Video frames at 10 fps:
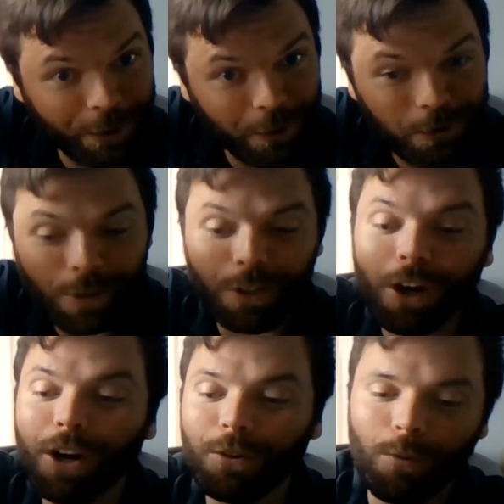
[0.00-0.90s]
It goes a
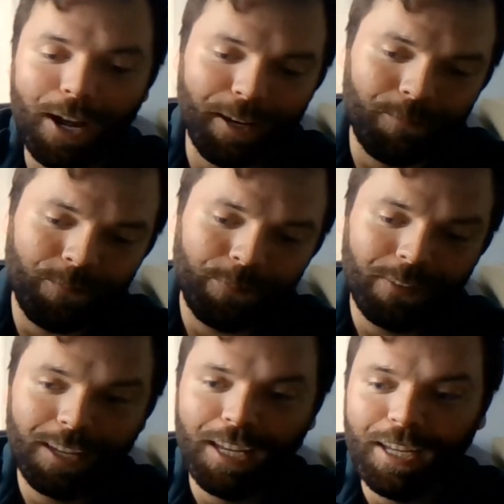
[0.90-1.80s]
long way.
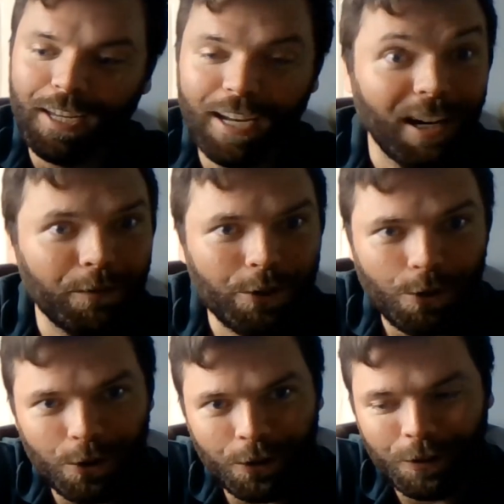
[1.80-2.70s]
I for
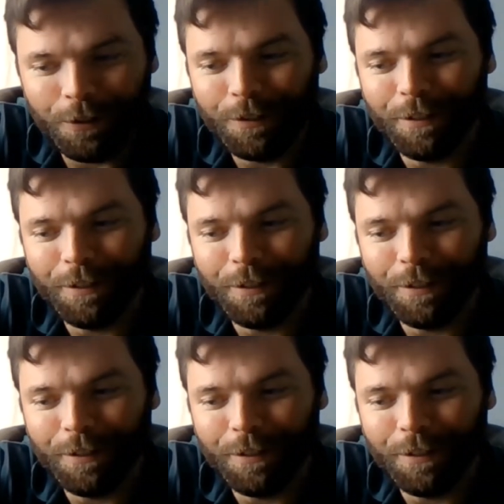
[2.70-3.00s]
sure